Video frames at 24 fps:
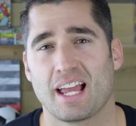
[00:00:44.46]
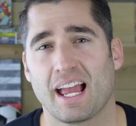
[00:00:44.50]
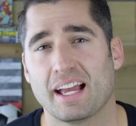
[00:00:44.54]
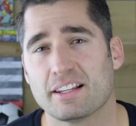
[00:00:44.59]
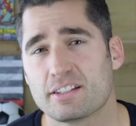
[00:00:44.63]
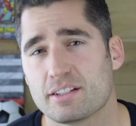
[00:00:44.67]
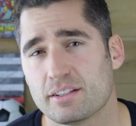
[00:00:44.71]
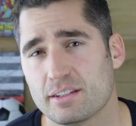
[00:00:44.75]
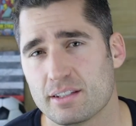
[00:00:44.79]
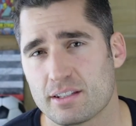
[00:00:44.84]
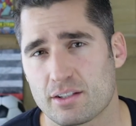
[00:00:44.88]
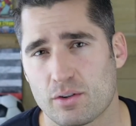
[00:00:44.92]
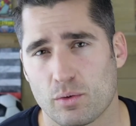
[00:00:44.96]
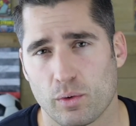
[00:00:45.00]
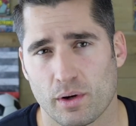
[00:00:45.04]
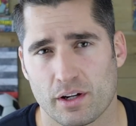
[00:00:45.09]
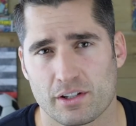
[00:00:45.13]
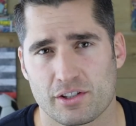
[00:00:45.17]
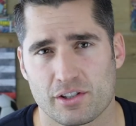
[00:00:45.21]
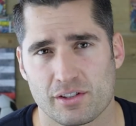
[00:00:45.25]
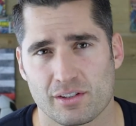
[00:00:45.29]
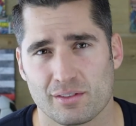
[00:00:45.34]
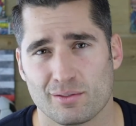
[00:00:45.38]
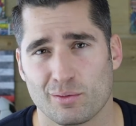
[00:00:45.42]
answer this
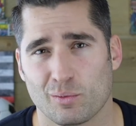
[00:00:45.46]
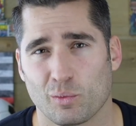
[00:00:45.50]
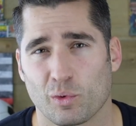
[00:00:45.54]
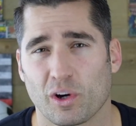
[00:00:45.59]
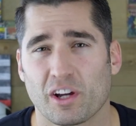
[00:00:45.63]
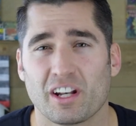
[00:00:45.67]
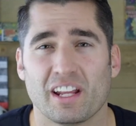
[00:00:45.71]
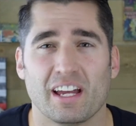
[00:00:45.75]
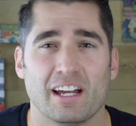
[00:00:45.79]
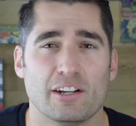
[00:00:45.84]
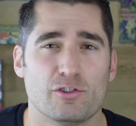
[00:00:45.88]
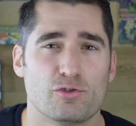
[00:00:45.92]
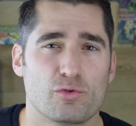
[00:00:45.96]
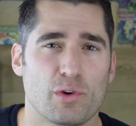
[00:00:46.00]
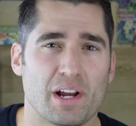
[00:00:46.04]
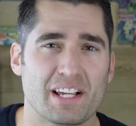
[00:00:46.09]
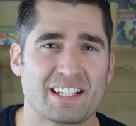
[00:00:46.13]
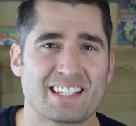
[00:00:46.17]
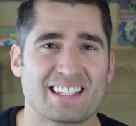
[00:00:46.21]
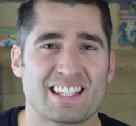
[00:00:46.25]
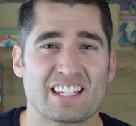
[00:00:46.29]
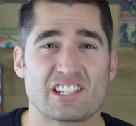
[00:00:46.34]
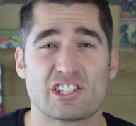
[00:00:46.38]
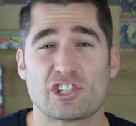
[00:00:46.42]
question, we're gonna
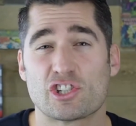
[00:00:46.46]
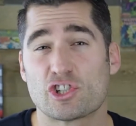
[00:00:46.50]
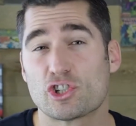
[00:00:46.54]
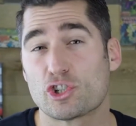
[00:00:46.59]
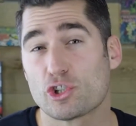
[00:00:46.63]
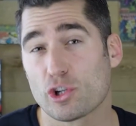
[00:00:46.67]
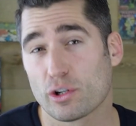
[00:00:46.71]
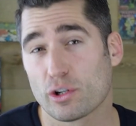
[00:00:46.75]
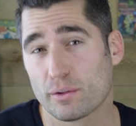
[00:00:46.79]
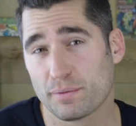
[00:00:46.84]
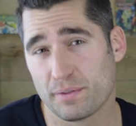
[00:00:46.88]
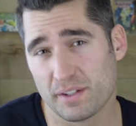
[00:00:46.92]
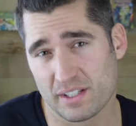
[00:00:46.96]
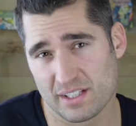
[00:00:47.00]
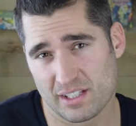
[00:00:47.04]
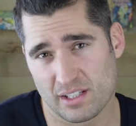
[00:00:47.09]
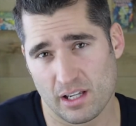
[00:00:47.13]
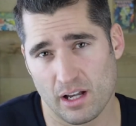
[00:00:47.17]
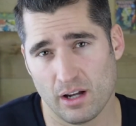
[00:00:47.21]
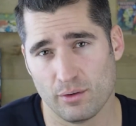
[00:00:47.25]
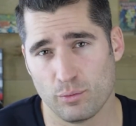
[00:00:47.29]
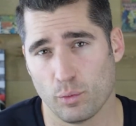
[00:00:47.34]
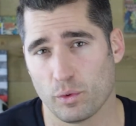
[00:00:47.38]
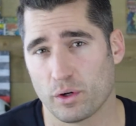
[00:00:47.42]
address the surface
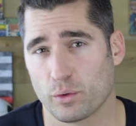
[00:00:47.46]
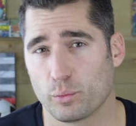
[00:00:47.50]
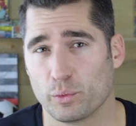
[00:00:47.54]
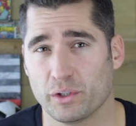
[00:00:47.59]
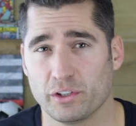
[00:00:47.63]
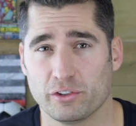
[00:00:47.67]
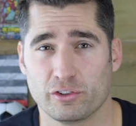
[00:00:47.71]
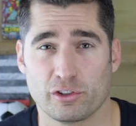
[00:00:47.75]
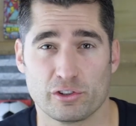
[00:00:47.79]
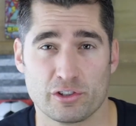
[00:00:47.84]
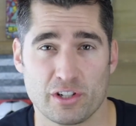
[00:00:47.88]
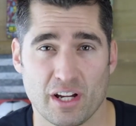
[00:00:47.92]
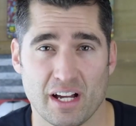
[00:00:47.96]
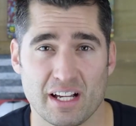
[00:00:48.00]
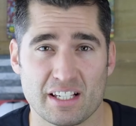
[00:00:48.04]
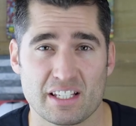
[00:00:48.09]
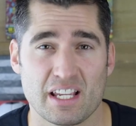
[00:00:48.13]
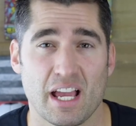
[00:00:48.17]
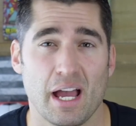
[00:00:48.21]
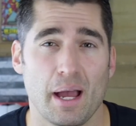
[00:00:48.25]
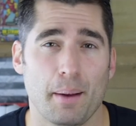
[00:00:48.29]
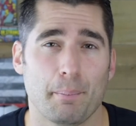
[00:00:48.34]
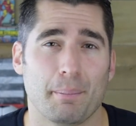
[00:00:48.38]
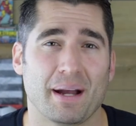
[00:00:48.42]
of what a realtor does
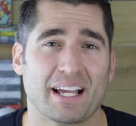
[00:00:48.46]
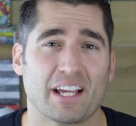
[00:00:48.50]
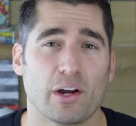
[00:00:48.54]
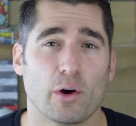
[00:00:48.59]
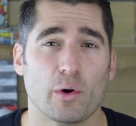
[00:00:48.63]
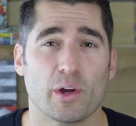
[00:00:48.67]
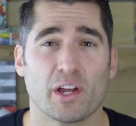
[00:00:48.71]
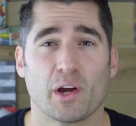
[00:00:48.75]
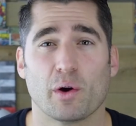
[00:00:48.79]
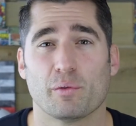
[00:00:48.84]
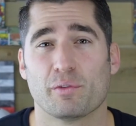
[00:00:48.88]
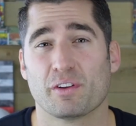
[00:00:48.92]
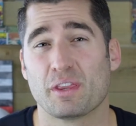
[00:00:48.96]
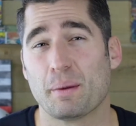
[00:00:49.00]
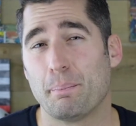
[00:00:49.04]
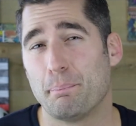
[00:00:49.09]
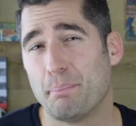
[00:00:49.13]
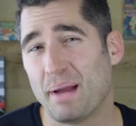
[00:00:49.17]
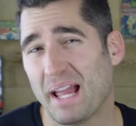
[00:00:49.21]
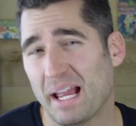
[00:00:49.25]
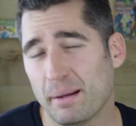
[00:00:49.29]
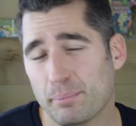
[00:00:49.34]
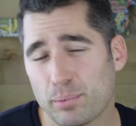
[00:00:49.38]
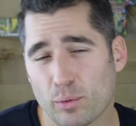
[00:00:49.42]
by going over the
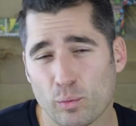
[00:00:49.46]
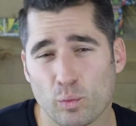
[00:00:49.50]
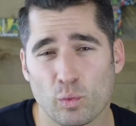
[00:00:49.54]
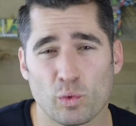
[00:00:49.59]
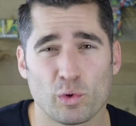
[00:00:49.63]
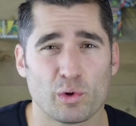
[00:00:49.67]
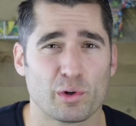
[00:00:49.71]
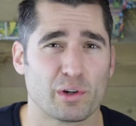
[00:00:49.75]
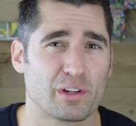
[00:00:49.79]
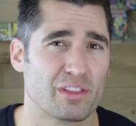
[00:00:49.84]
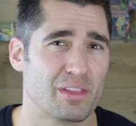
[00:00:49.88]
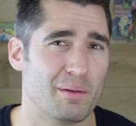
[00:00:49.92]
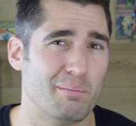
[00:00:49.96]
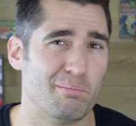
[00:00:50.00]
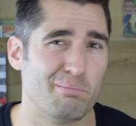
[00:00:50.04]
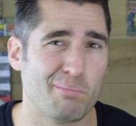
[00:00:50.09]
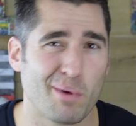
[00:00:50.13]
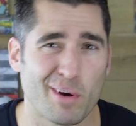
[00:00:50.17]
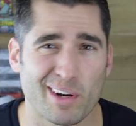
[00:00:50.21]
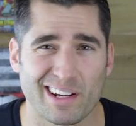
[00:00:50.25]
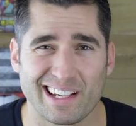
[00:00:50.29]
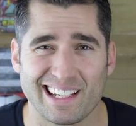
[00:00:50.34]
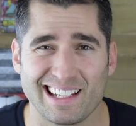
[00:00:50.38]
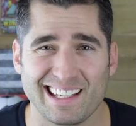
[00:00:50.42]
paperwork, the
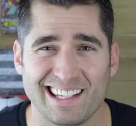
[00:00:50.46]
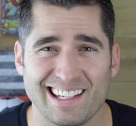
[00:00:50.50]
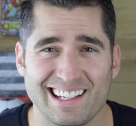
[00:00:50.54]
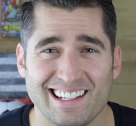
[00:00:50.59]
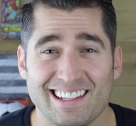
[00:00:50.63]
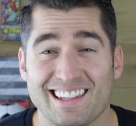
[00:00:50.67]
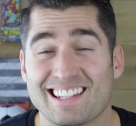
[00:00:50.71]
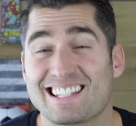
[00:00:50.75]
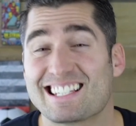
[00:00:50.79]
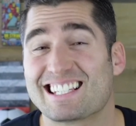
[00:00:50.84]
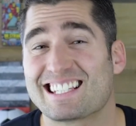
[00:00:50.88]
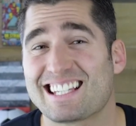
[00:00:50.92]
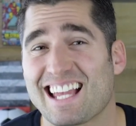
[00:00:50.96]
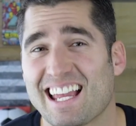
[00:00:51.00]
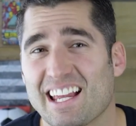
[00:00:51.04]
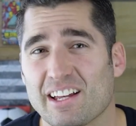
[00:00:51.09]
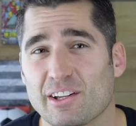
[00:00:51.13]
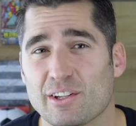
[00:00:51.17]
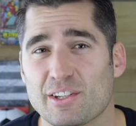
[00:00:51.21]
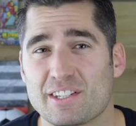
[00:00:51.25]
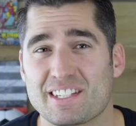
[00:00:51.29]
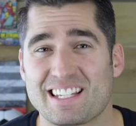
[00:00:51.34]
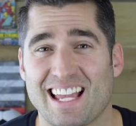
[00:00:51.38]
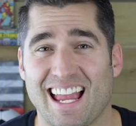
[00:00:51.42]
marketing, the
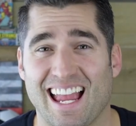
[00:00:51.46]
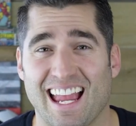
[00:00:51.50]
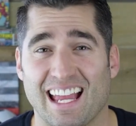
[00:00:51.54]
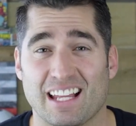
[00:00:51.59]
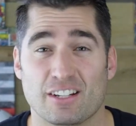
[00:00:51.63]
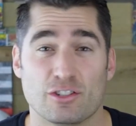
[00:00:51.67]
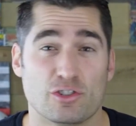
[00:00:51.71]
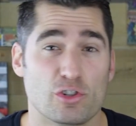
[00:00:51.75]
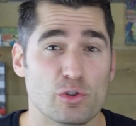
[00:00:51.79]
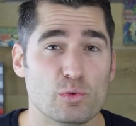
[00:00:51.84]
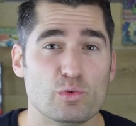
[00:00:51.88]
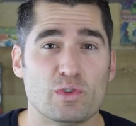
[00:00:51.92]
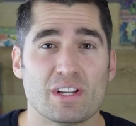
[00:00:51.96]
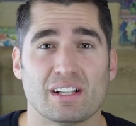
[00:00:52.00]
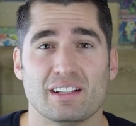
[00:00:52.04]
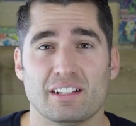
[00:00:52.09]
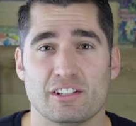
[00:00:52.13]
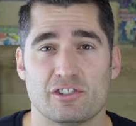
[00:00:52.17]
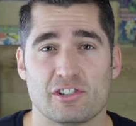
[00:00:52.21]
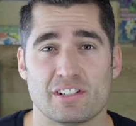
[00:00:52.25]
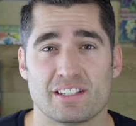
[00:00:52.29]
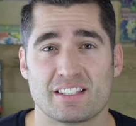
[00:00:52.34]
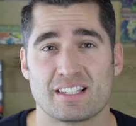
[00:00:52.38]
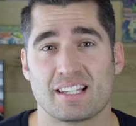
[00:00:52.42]
sales, and due
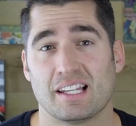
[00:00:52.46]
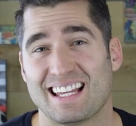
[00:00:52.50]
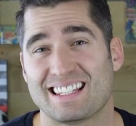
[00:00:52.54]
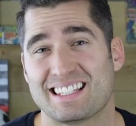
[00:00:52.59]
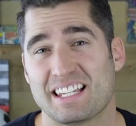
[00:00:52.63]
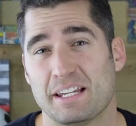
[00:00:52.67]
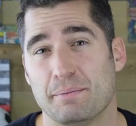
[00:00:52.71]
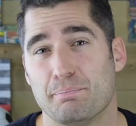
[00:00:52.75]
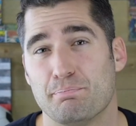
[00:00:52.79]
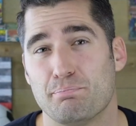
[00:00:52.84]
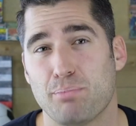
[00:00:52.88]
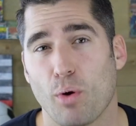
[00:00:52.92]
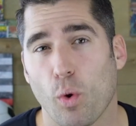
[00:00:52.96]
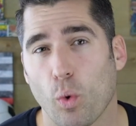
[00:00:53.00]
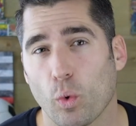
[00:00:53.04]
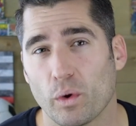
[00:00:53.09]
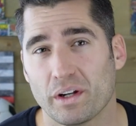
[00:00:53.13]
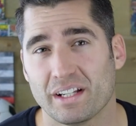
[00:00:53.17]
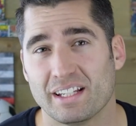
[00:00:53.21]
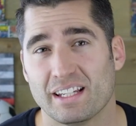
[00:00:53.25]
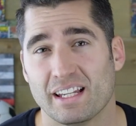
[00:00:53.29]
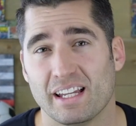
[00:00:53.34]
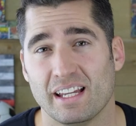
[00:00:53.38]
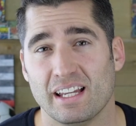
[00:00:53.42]
diligence that's
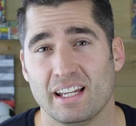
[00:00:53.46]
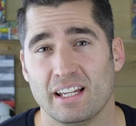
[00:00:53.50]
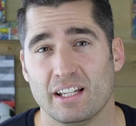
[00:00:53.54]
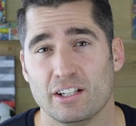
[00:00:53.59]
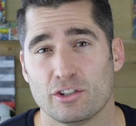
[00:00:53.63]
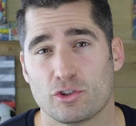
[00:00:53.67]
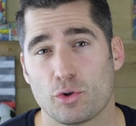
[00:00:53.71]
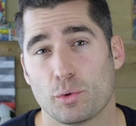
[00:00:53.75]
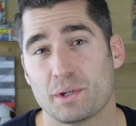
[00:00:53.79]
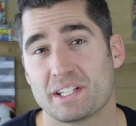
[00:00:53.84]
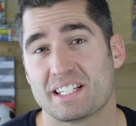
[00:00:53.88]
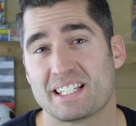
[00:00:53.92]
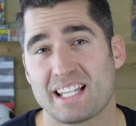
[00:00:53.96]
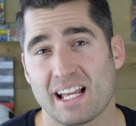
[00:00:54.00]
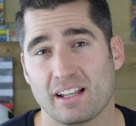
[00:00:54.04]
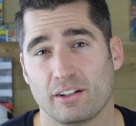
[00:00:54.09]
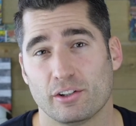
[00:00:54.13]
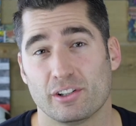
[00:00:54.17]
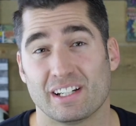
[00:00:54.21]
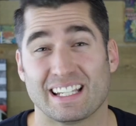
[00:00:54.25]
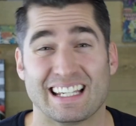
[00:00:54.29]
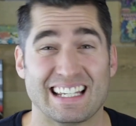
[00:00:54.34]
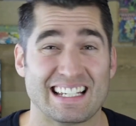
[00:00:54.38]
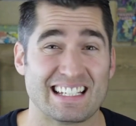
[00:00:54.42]
important to a
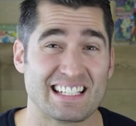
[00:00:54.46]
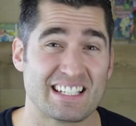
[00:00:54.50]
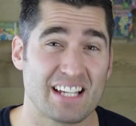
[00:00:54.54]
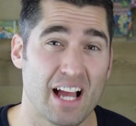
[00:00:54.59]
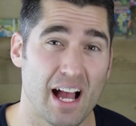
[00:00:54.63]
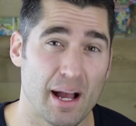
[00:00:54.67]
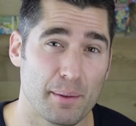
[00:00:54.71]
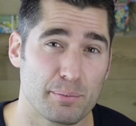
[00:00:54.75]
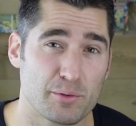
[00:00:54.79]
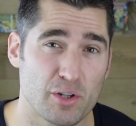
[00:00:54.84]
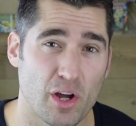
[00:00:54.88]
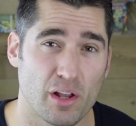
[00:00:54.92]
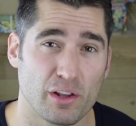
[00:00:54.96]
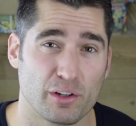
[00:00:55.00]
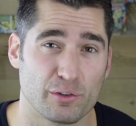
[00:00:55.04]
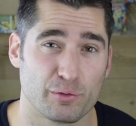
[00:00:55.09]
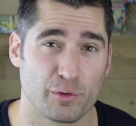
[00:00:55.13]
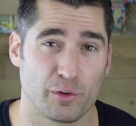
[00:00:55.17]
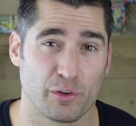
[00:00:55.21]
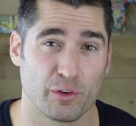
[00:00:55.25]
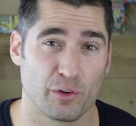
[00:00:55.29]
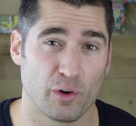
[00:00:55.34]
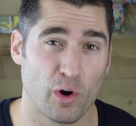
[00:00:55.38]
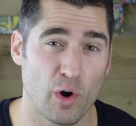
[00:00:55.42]
seller to get top dollar
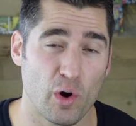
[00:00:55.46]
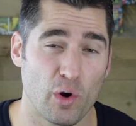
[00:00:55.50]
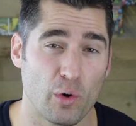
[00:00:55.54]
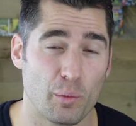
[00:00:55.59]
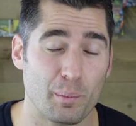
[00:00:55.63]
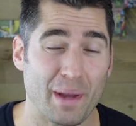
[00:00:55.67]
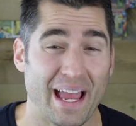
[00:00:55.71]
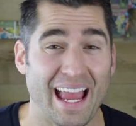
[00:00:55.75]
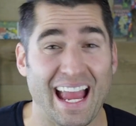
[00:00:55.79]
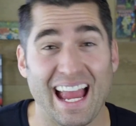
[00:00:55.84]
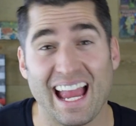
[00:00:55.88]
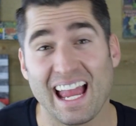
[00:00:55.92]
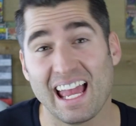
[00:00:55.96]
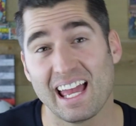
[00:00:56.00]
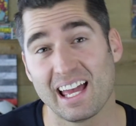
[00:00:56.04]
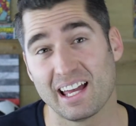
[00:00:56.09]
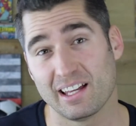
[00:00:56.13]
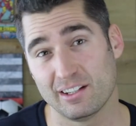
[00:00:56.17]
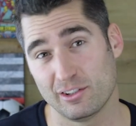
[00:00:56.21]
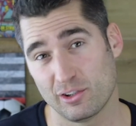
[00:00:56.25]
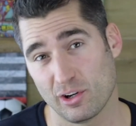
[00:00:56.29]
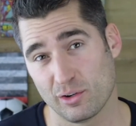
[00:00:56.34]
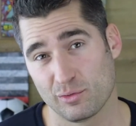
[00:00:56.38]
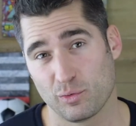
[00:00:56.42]
for their home
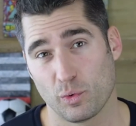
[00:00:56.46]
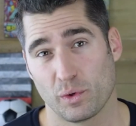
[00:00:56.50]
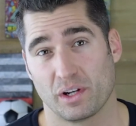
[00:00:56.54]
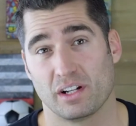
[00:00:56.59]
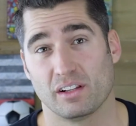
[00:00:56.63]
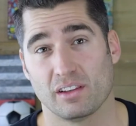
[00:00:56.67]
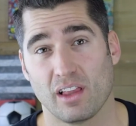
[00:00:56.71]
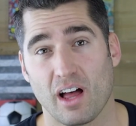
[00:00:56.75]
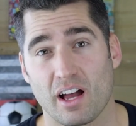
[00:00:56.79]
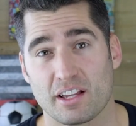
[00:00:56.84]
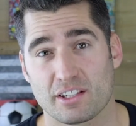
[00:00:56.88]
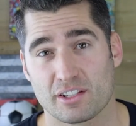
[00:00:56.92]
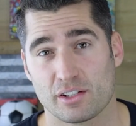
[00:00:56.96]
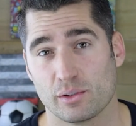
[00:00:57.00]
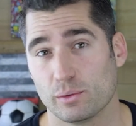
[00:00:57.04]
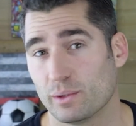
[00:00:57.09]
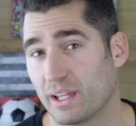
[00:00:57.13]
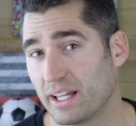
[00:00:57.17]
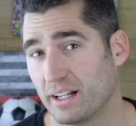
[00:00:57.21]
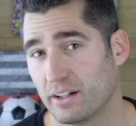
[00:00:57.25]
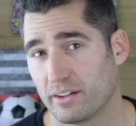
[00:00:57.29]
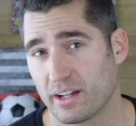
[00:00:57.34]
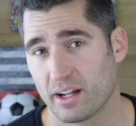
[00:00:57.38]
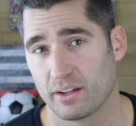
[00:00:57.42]
and avoid a lawsuit
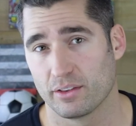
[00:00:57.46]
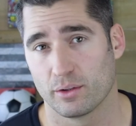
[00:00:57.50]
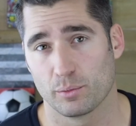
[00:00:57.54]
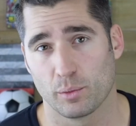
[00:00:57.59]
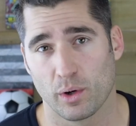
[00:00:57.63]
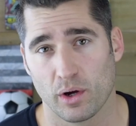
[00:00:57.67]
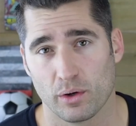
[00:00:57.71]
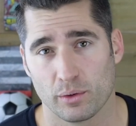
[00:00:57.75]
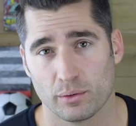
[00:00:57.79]
later down the road.